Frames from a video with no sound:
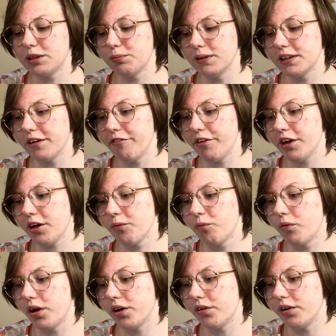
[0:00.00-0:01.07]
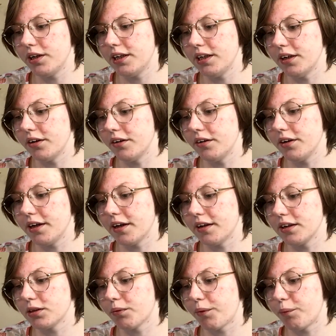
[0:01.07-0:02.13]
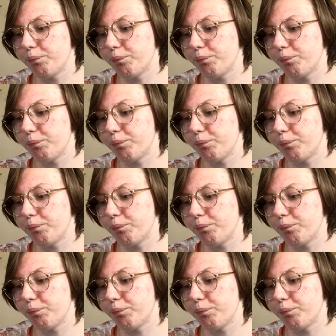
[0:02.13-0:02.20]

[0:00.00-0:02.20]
there's specifically one on here, yeah,